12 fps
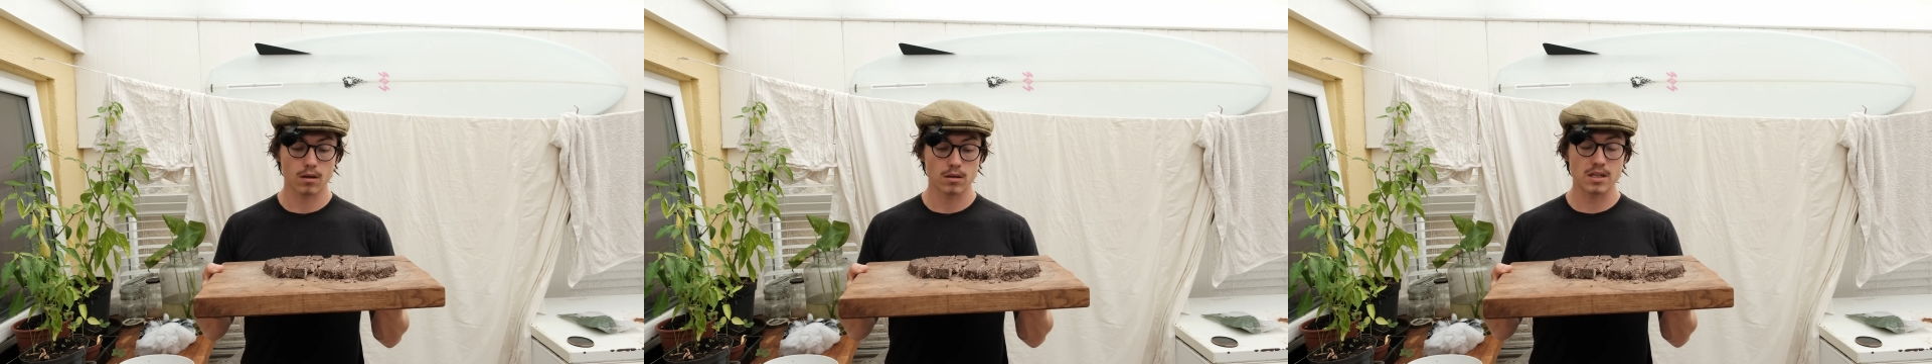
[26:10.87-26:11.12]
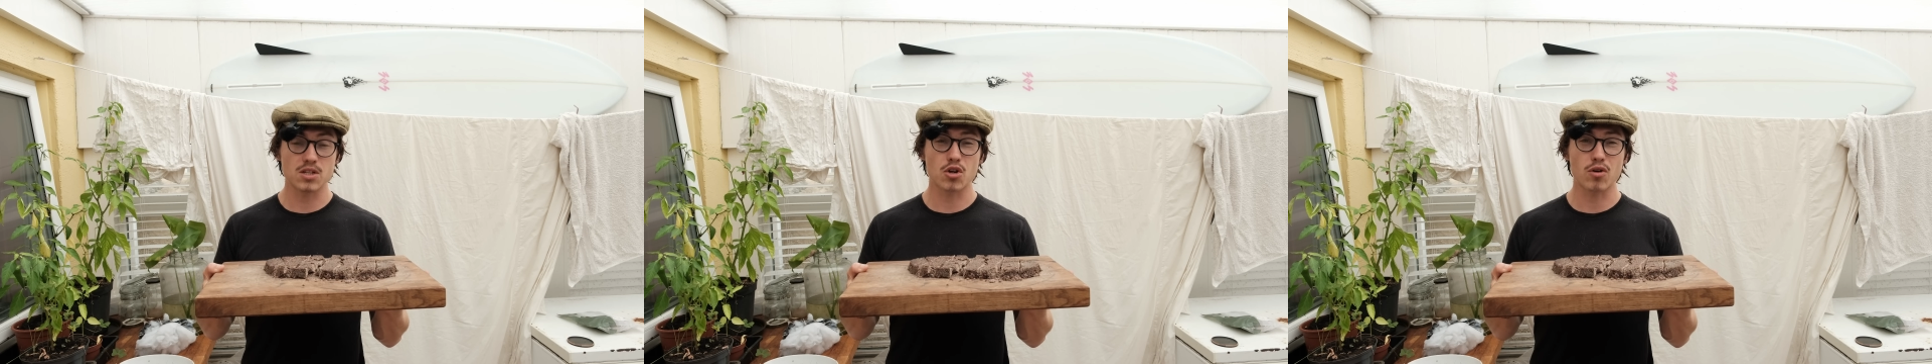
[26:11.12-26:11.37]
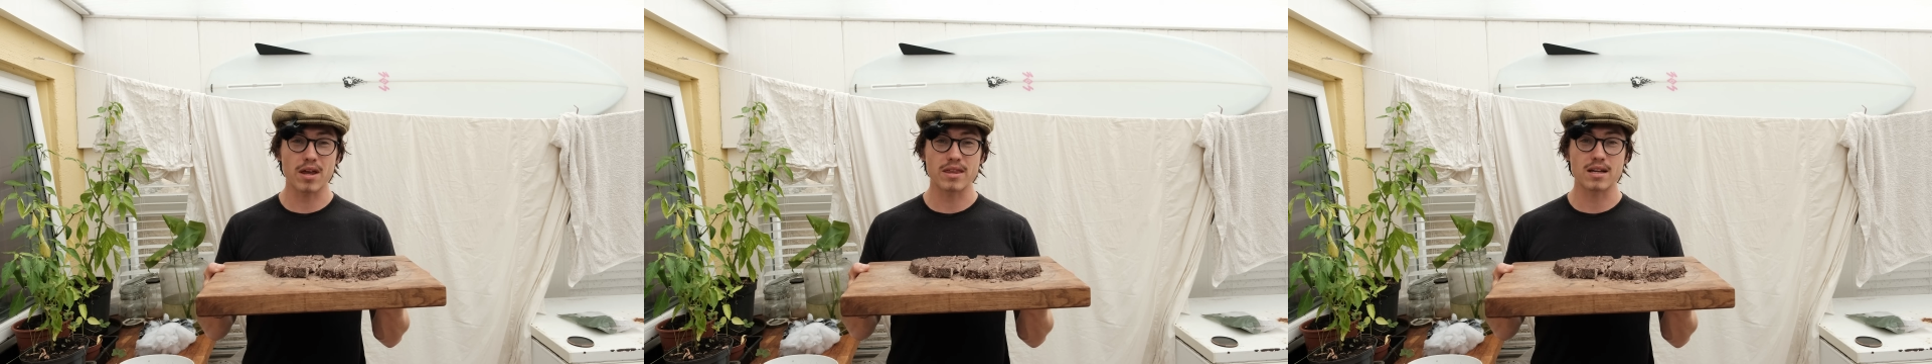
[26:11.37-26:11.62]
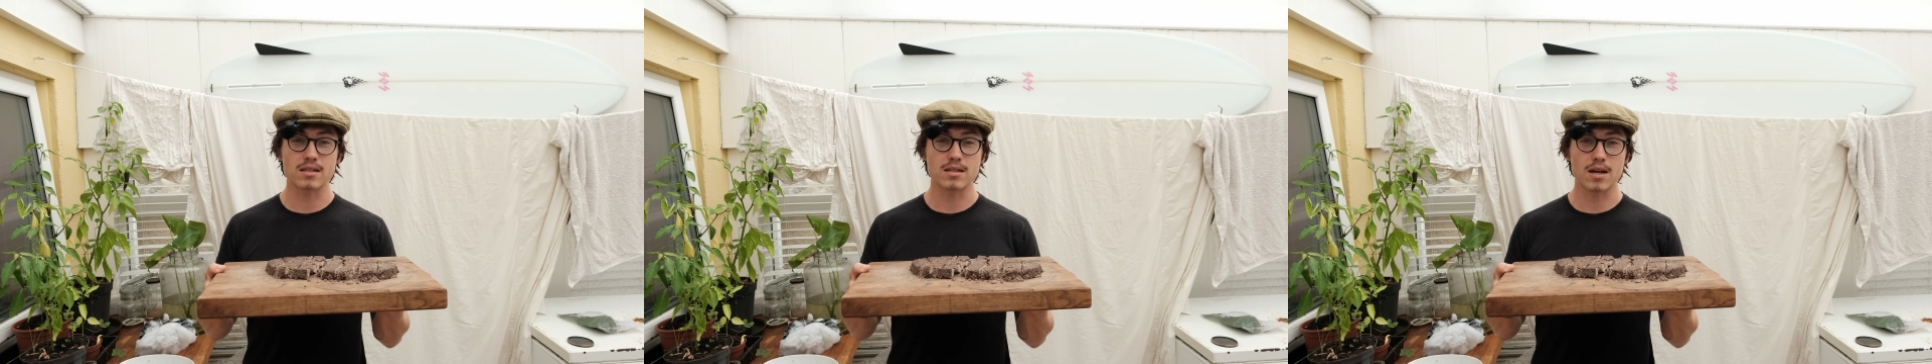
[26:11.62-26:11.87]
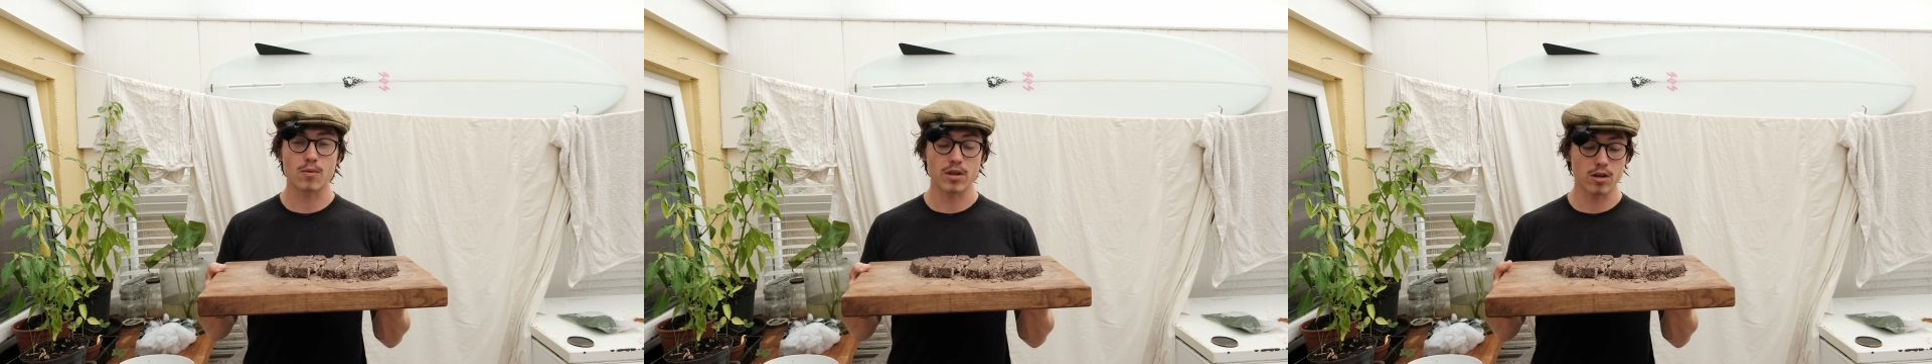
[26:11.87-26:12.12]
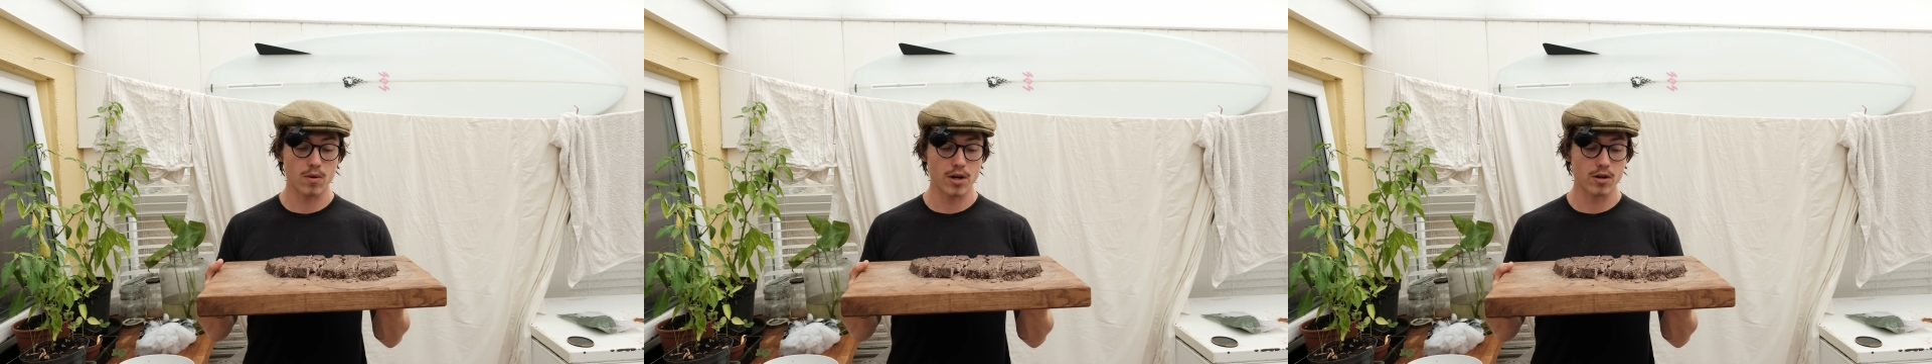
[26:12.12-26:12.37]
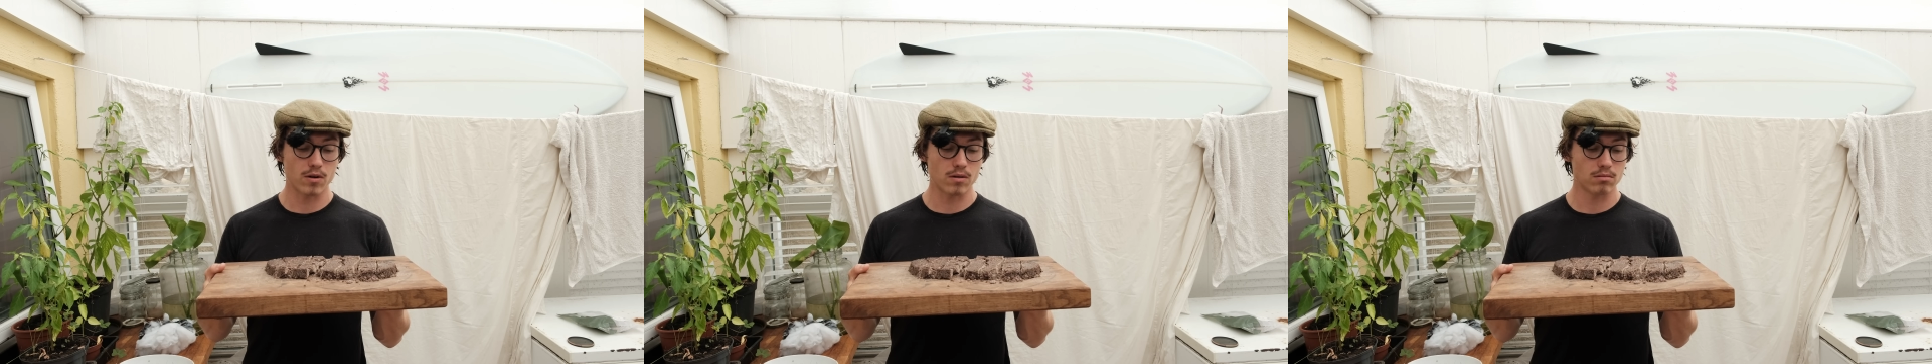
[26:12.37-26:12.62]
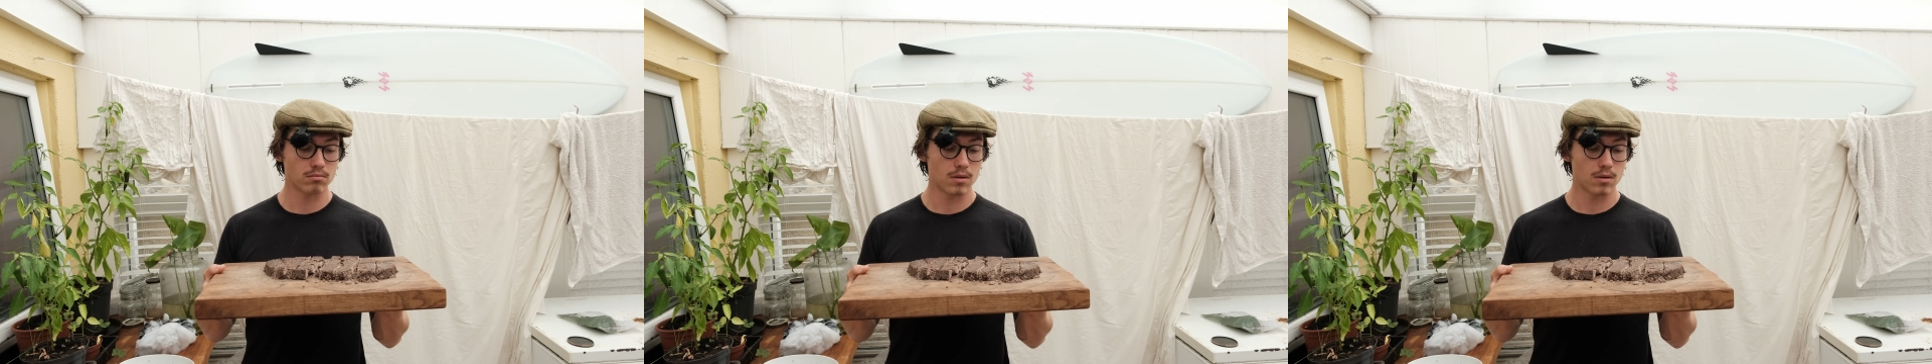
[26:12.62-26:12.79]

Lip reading: This is a great thing to take with you when you're